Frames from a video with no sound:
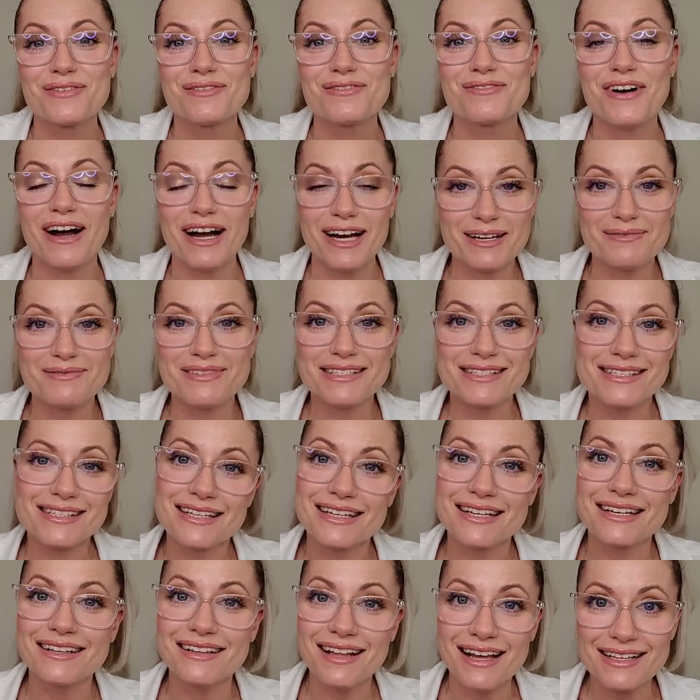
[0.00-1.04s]
vitamin
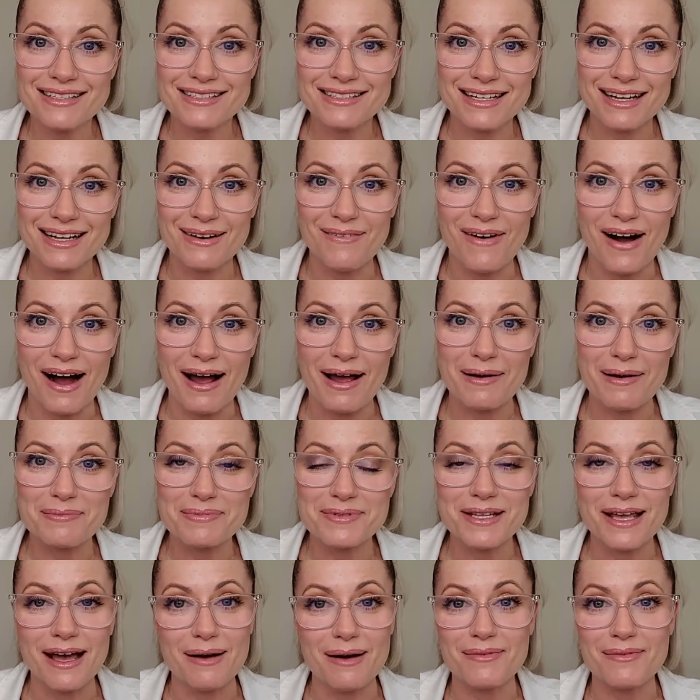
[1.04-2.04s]
C cleansing wipes.